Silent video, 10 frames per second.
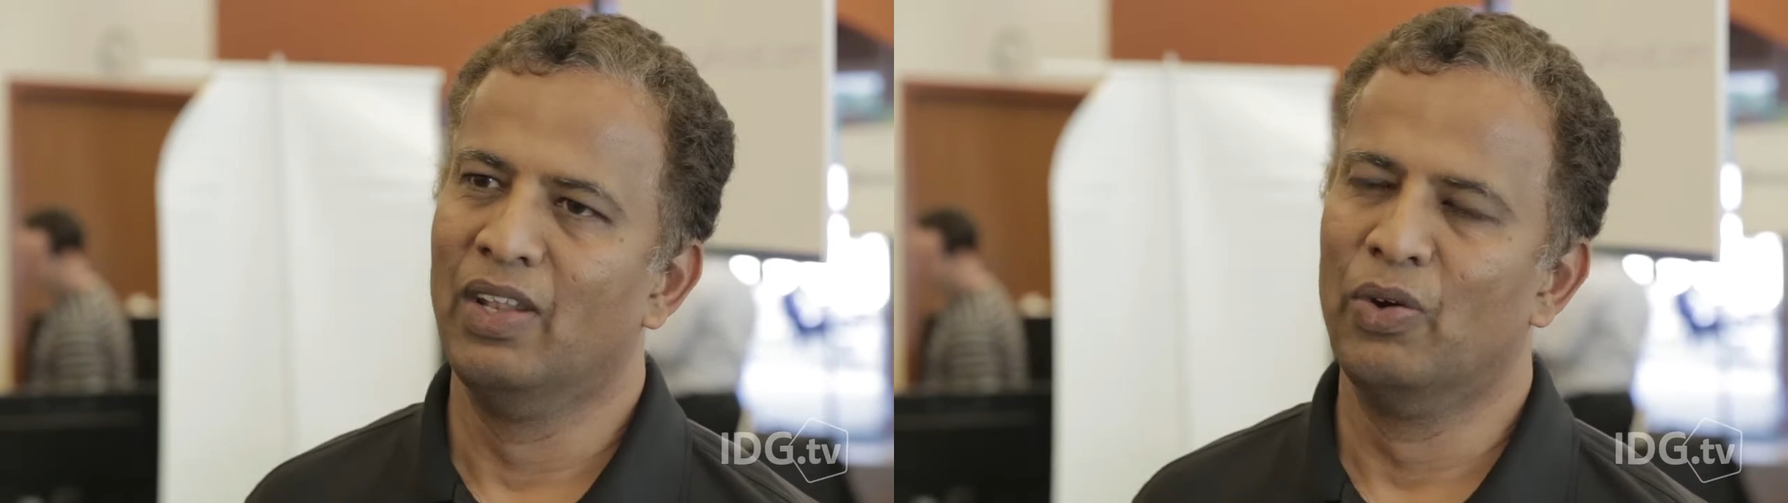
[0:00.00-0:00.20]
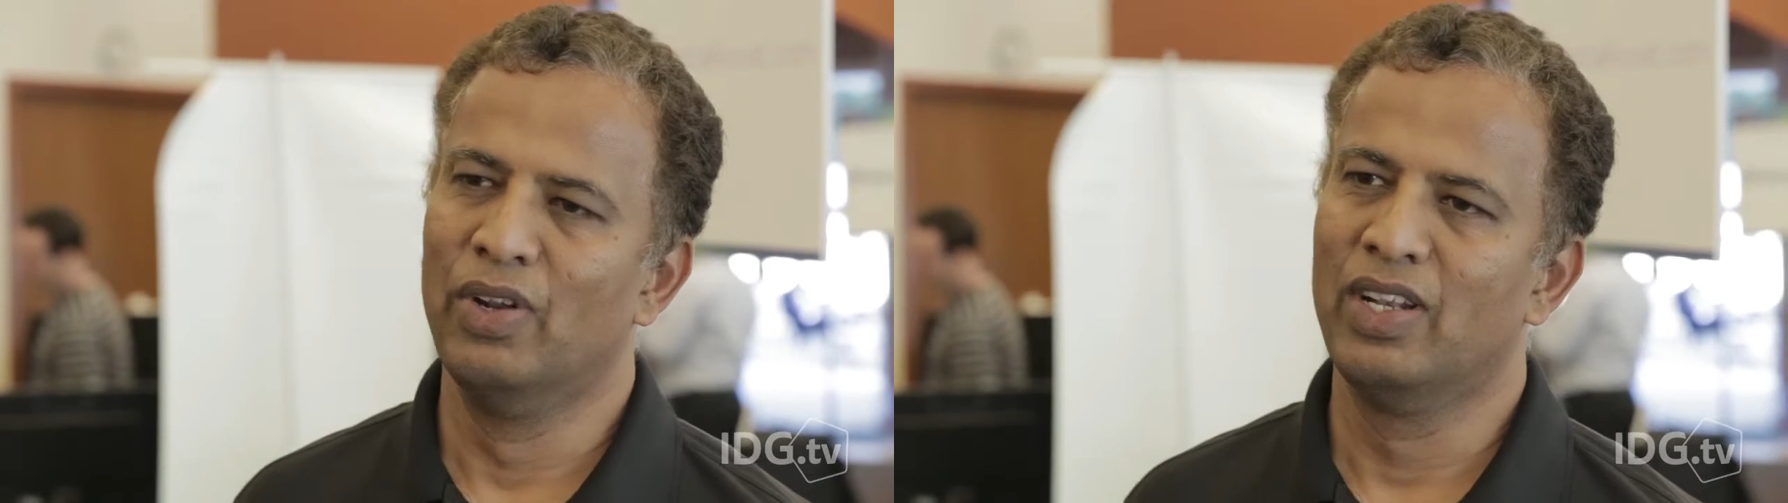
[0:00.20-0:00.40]

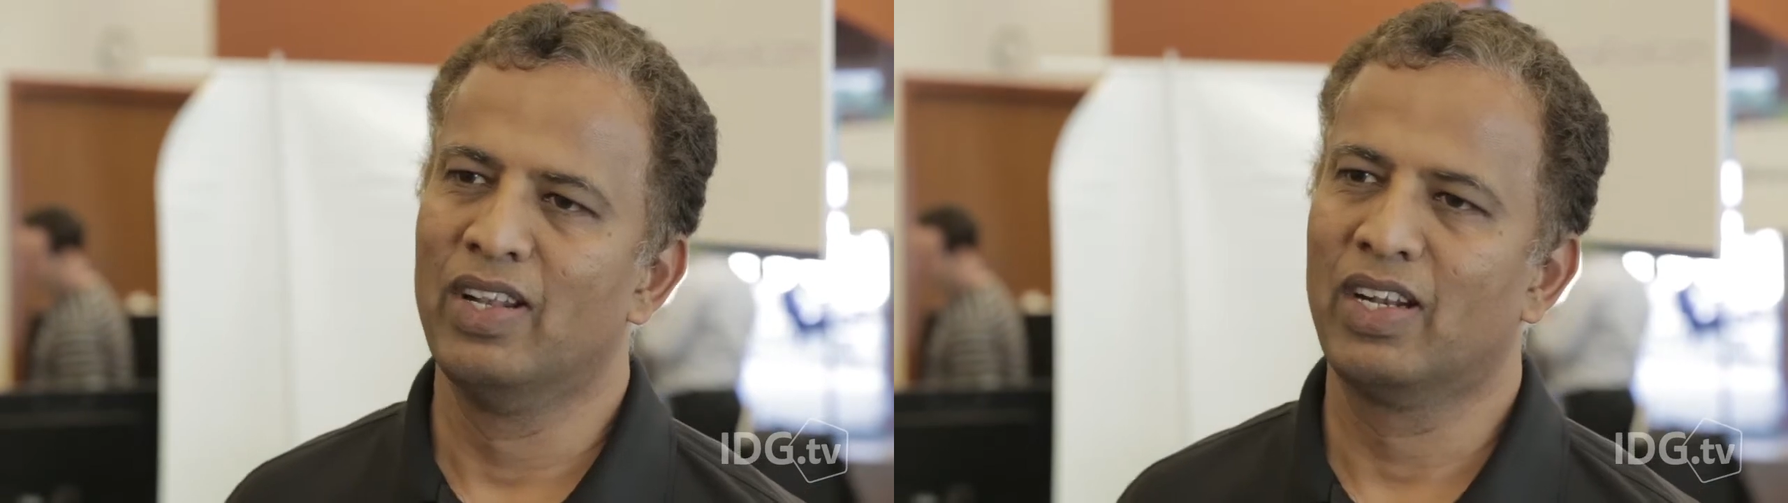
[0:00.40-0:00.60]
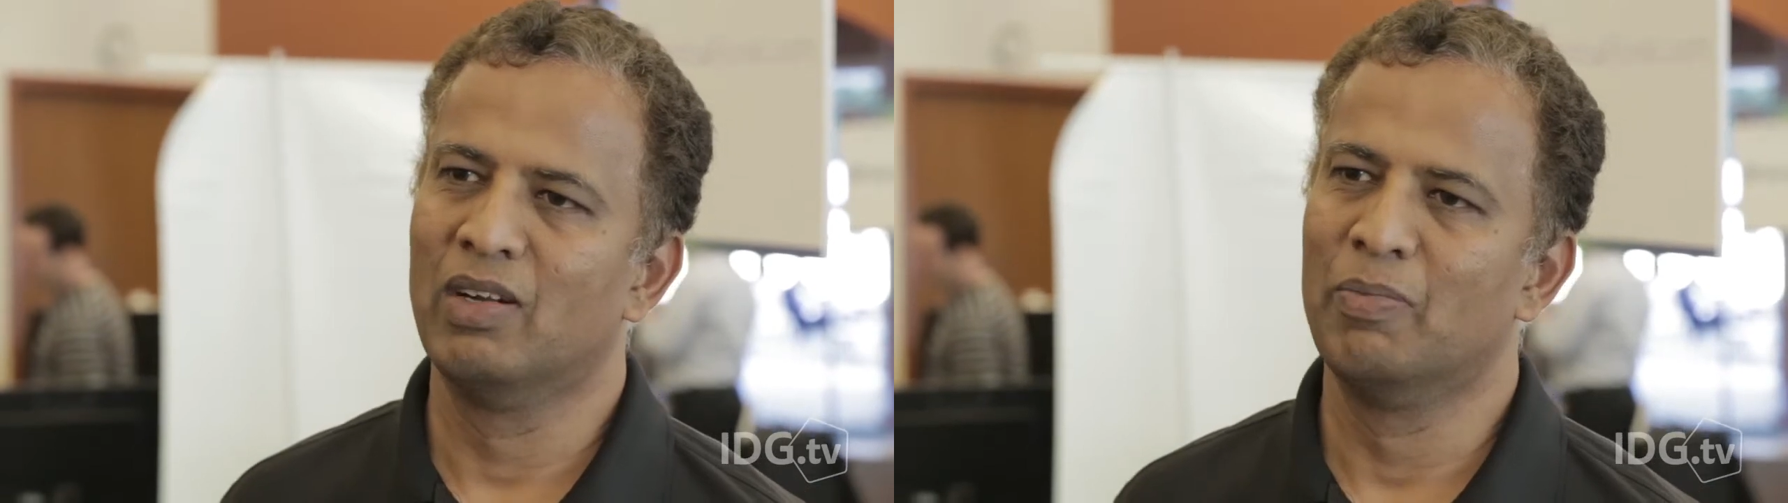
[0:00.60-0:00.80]
no
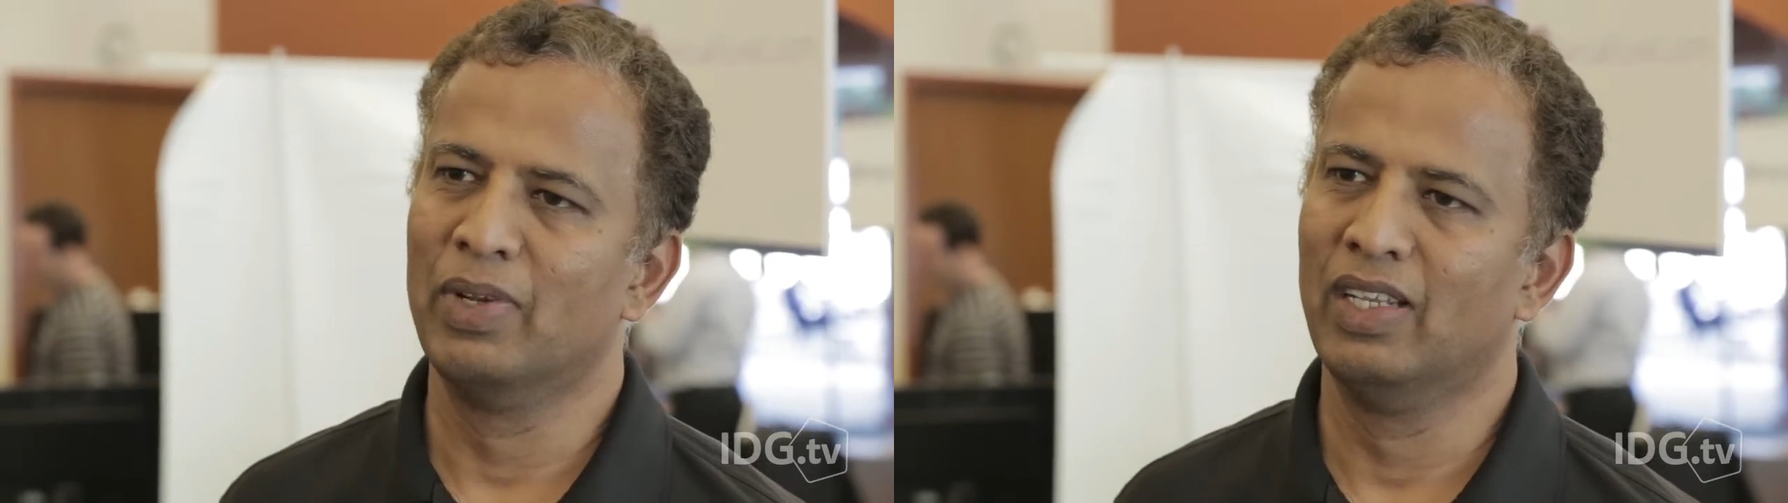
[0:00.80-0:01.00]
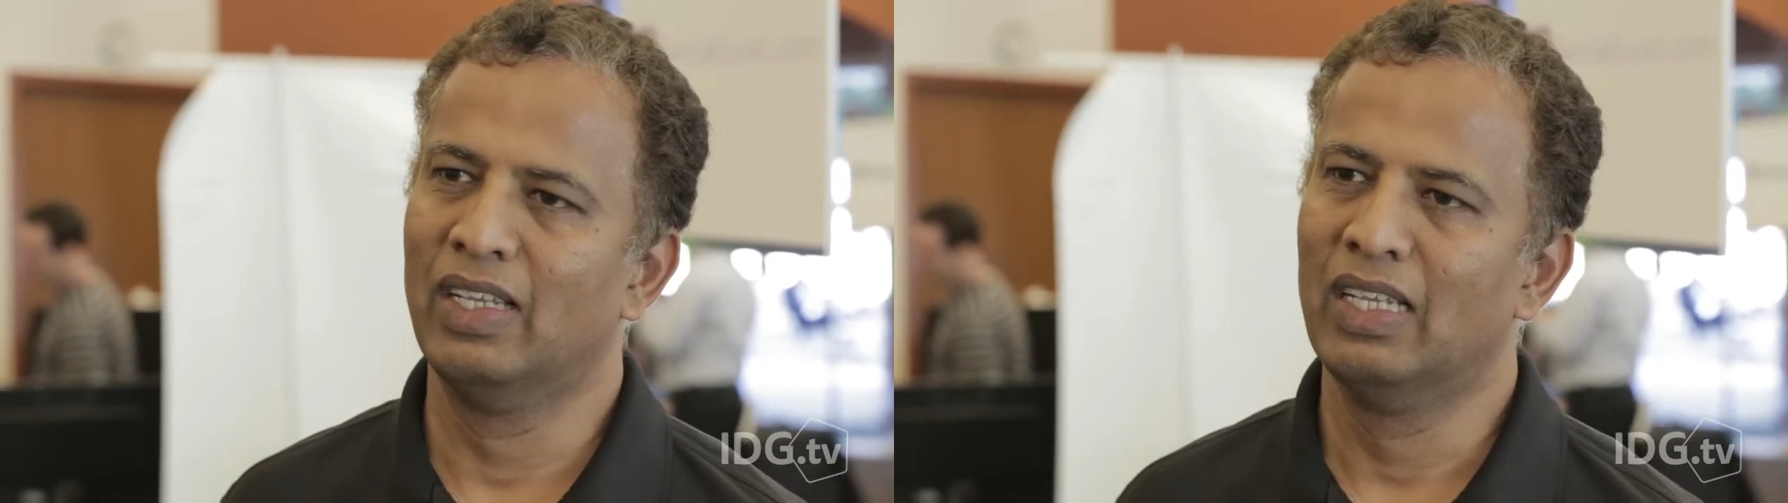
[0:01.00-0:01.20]
internet
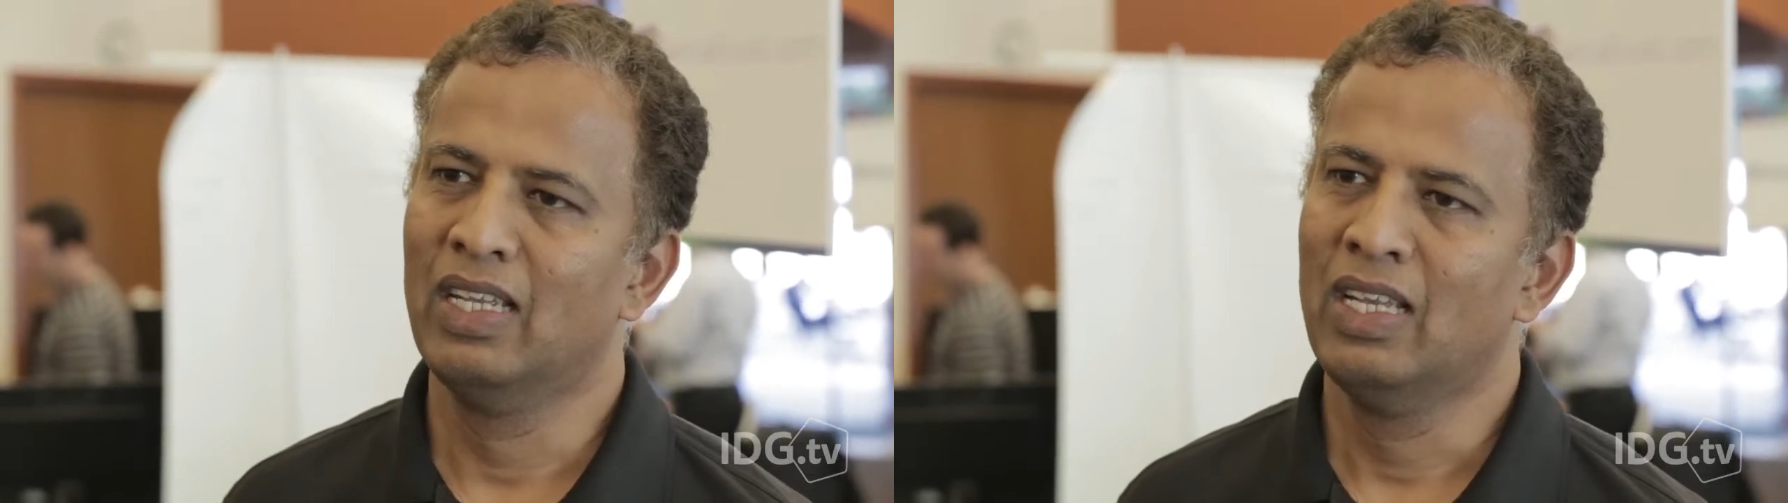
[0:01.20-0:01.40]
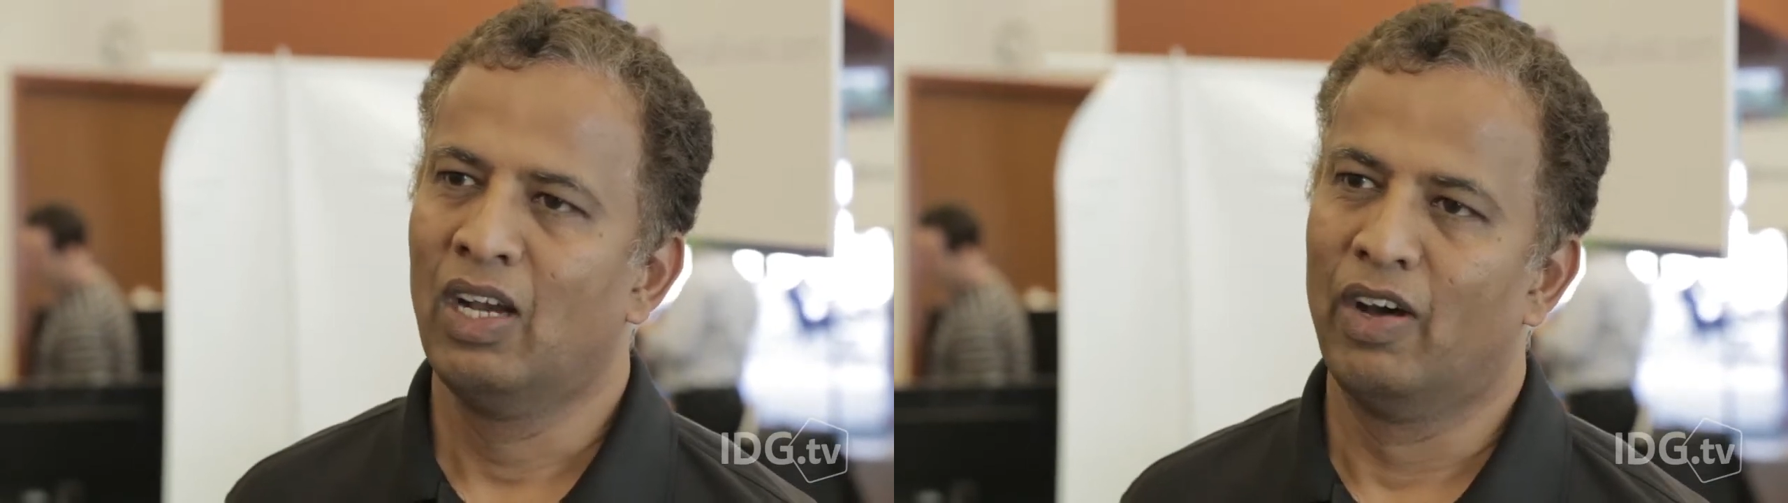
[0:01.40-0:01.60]
company
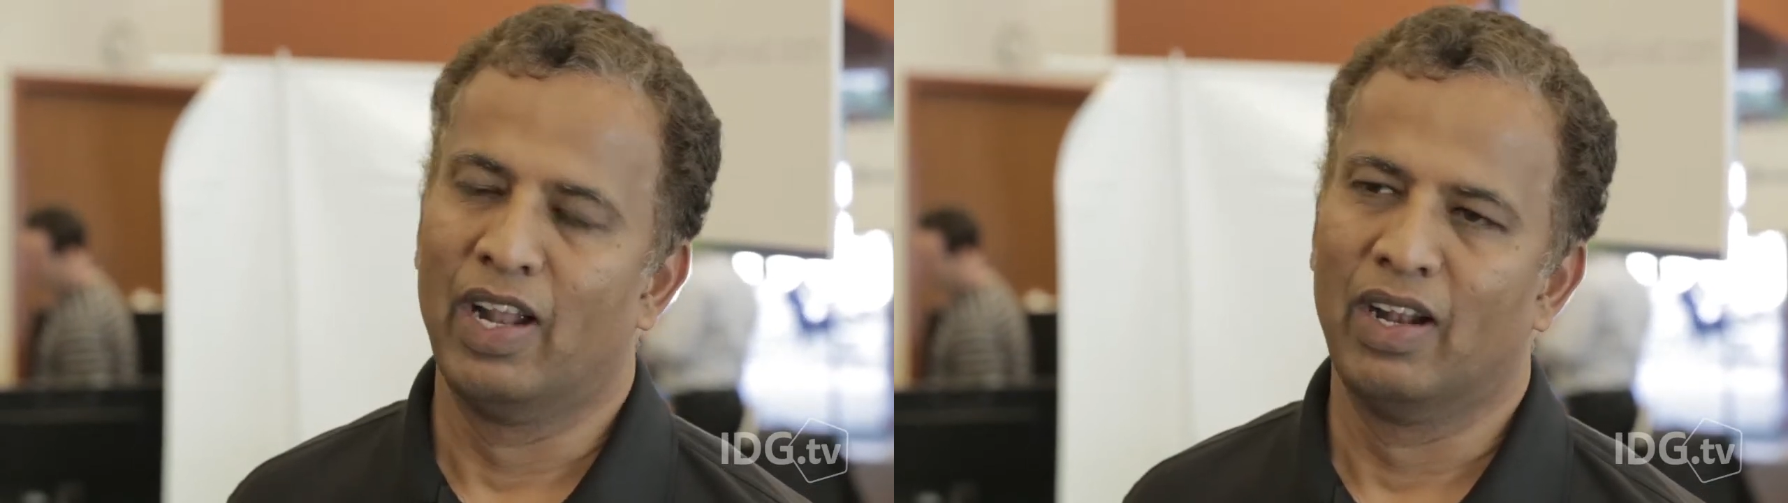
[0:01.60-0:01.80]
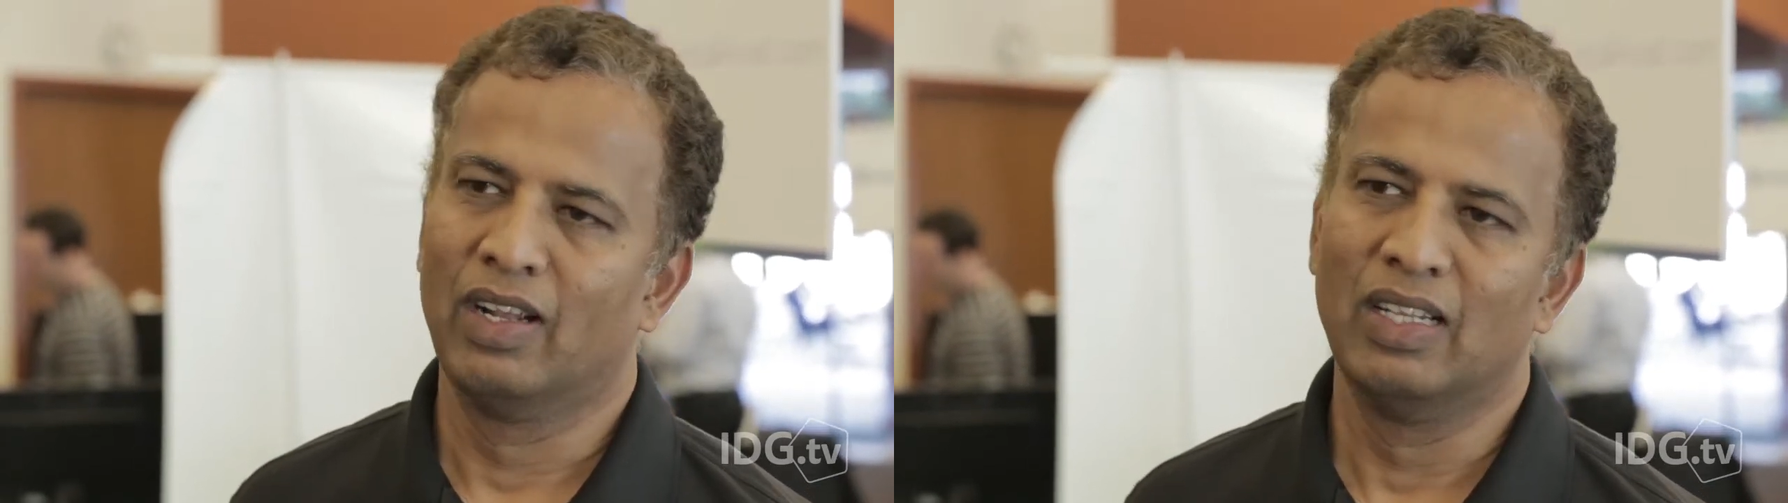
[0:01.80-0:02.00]
or uh,